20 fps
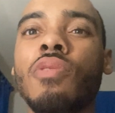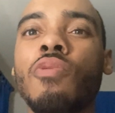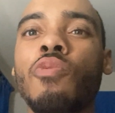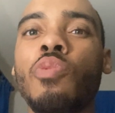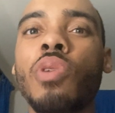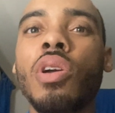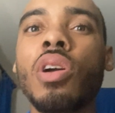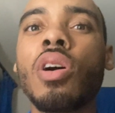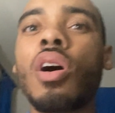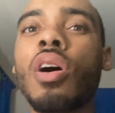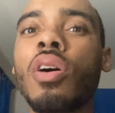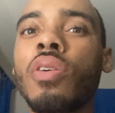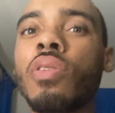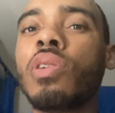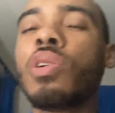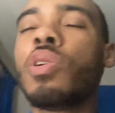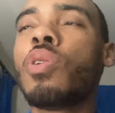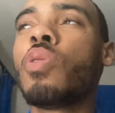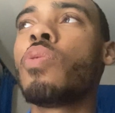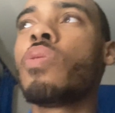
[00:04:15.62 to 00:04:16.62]
we all
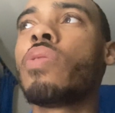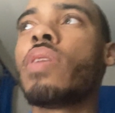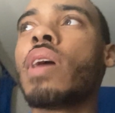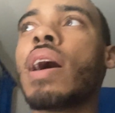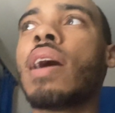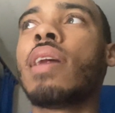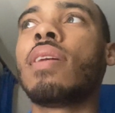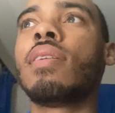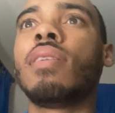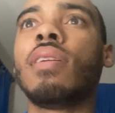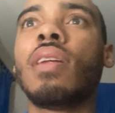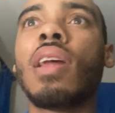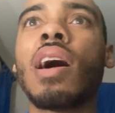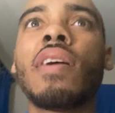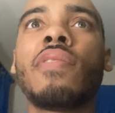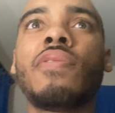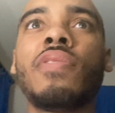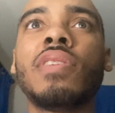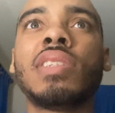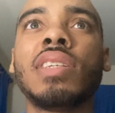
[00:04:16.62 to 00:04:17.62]
know that
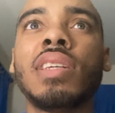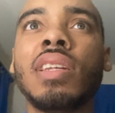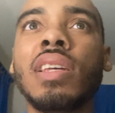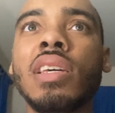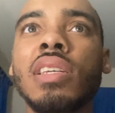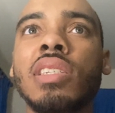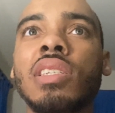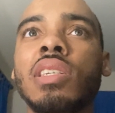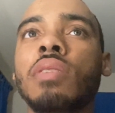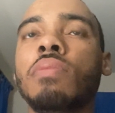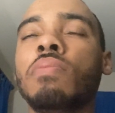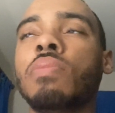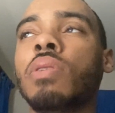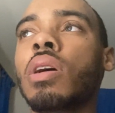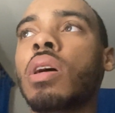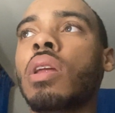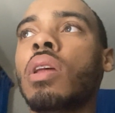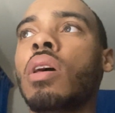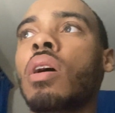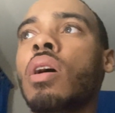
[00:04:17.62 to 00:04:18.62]
life isn't easy
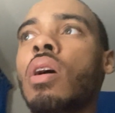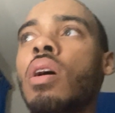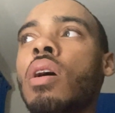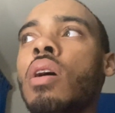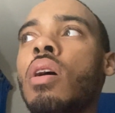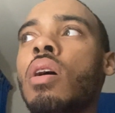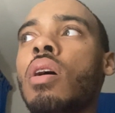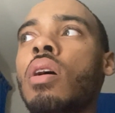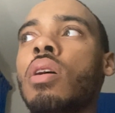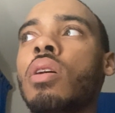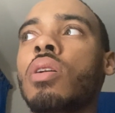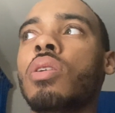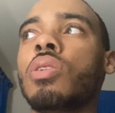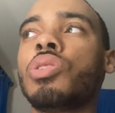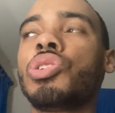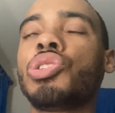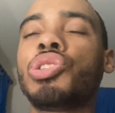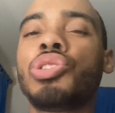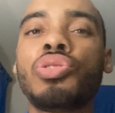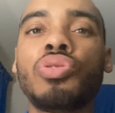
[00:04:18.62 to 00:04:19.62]
but
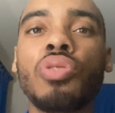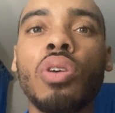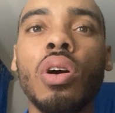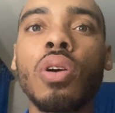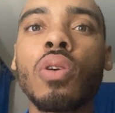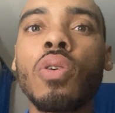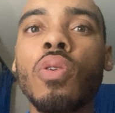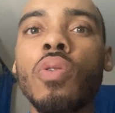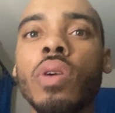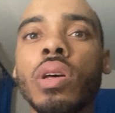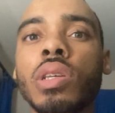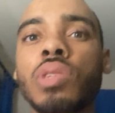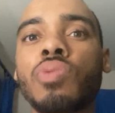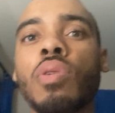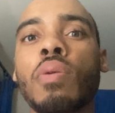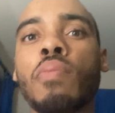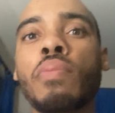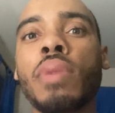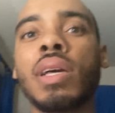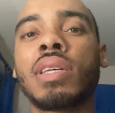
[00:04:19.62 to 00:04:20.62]
struggle is
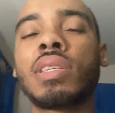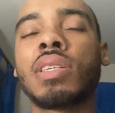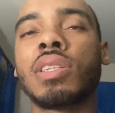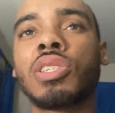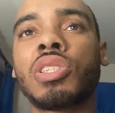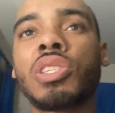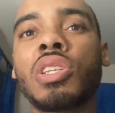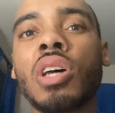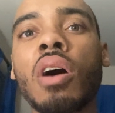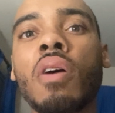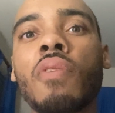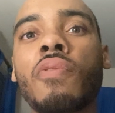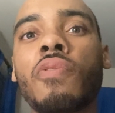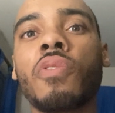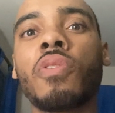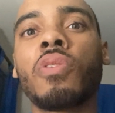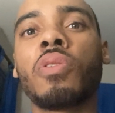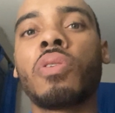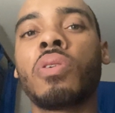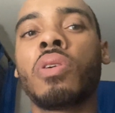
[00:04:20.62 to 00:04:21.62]
what makes us
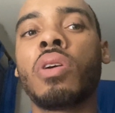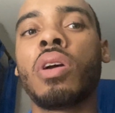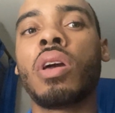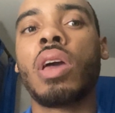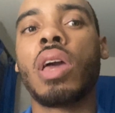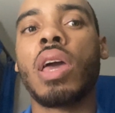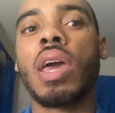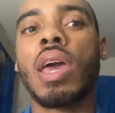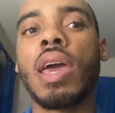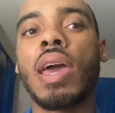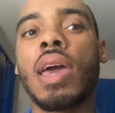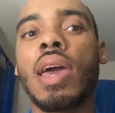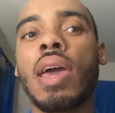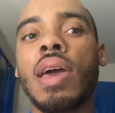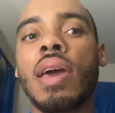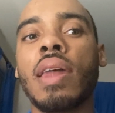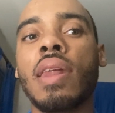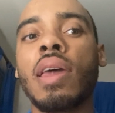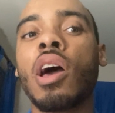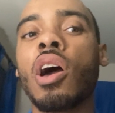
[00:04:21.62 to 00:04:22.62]
tougher
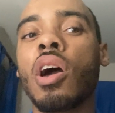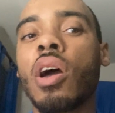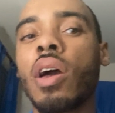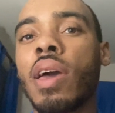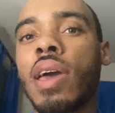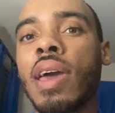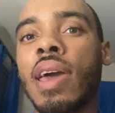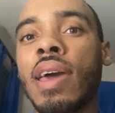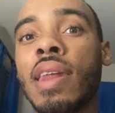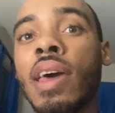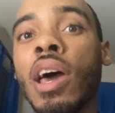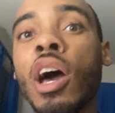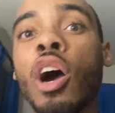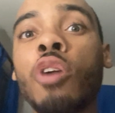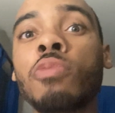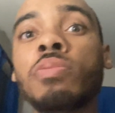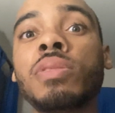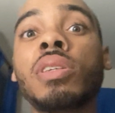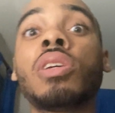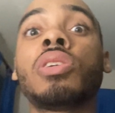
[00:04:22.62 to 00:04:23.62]
and and
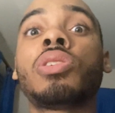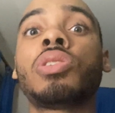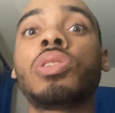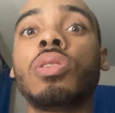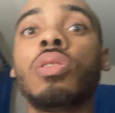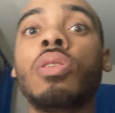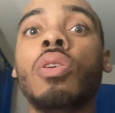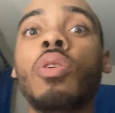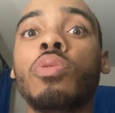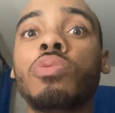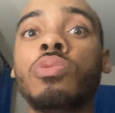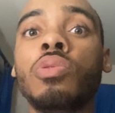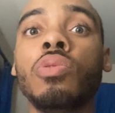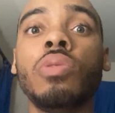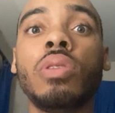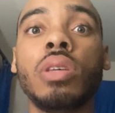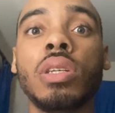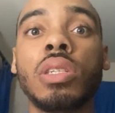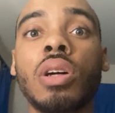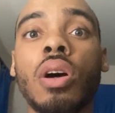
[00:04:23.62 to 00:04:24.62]
helps us to go through
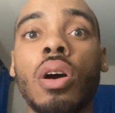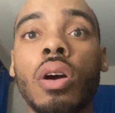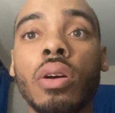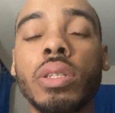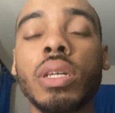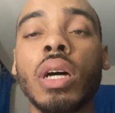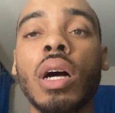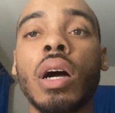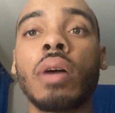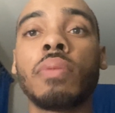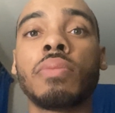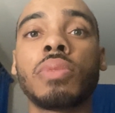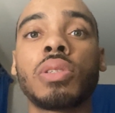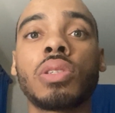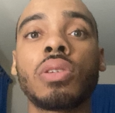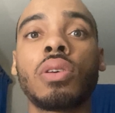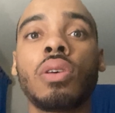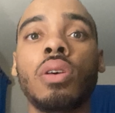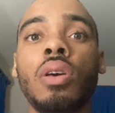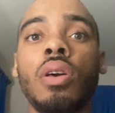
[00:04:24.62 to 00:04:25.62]
these hard times
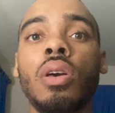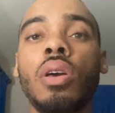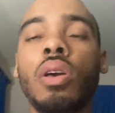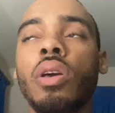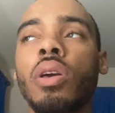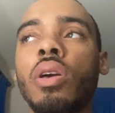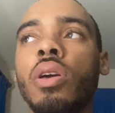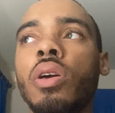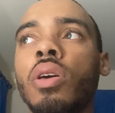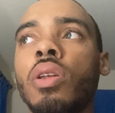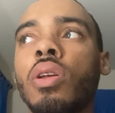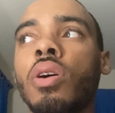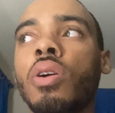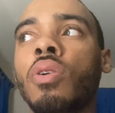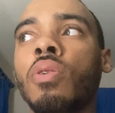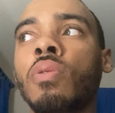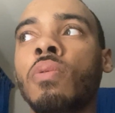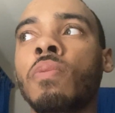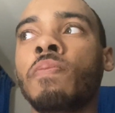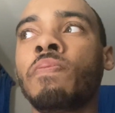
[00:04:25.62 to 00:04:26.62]
you
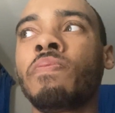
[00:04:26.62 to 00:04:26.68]
know